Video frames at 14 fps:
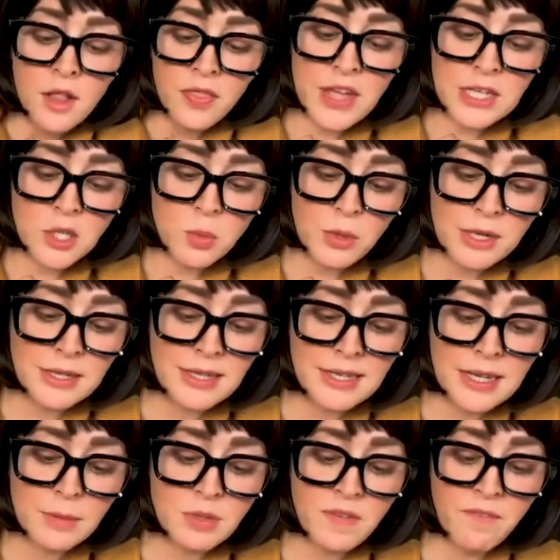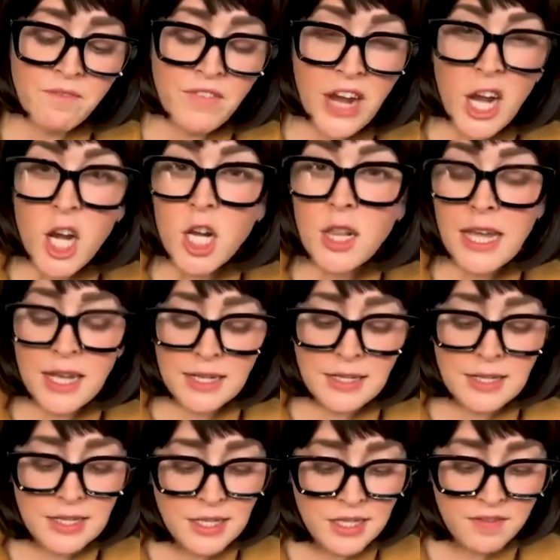This one seems fairly
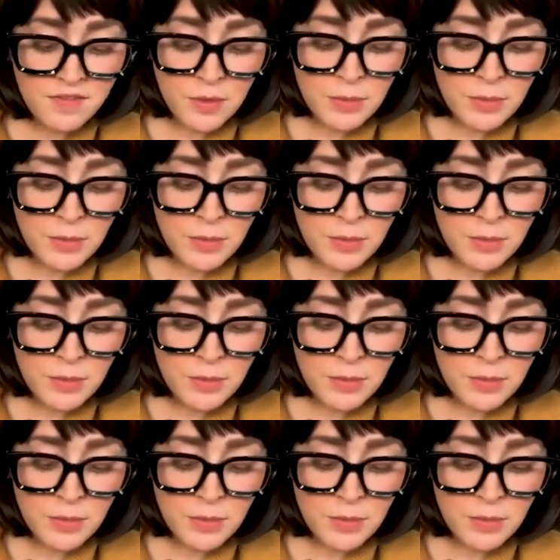consistent